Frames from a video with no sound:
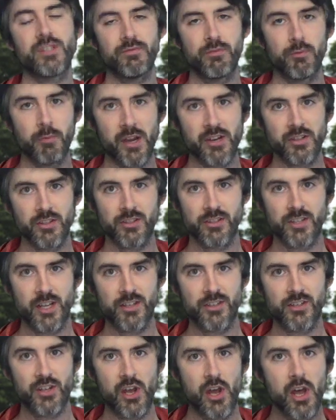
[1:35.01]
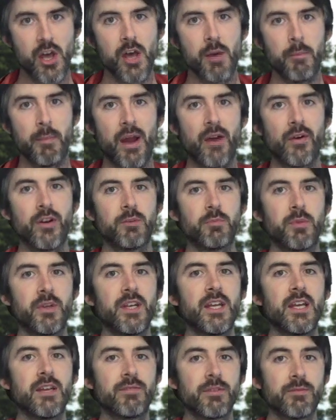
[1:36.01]
information centre buried
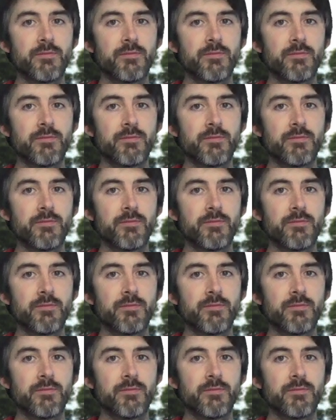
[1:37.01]
beneath.